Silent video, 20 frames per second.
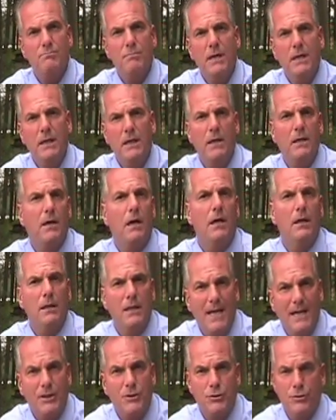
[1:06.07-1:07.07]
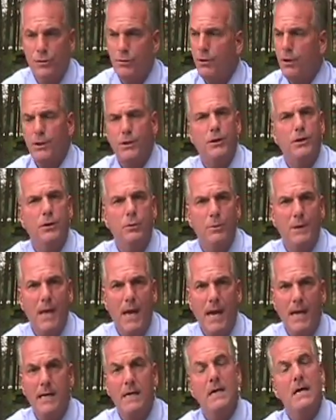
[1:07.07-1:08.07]
meeting, a lecture, a
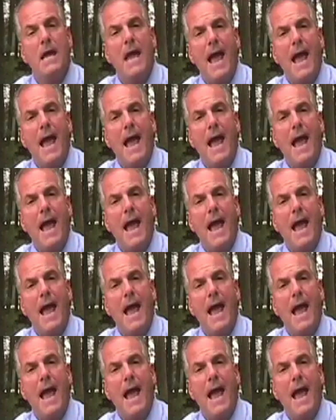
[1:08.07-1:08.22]
Q&A.